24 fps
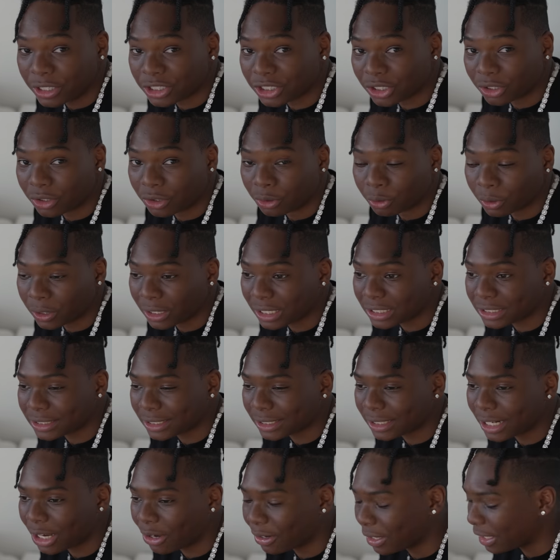So we're gonna
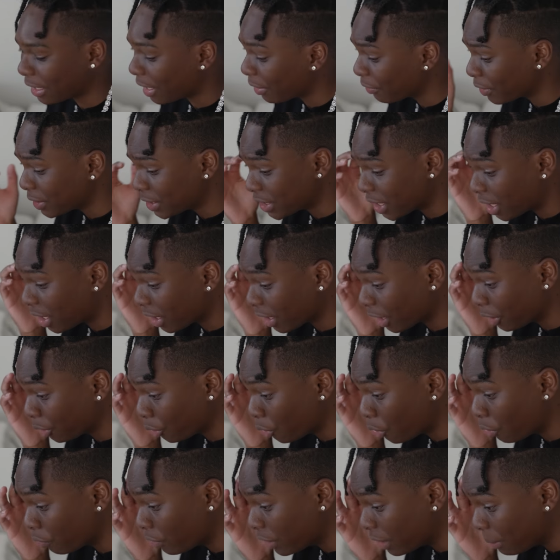sit down and have a talk and
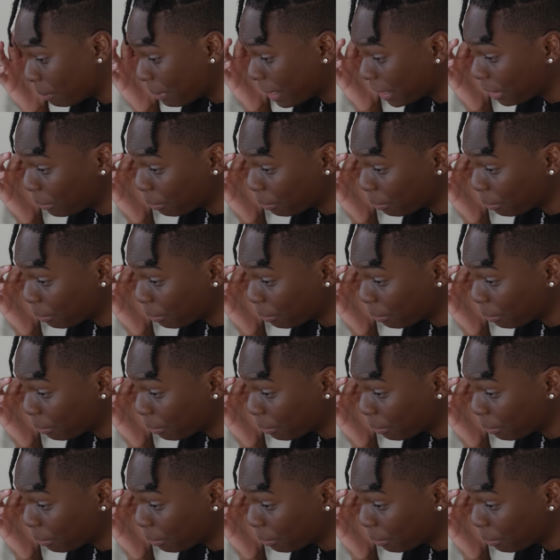go over the battery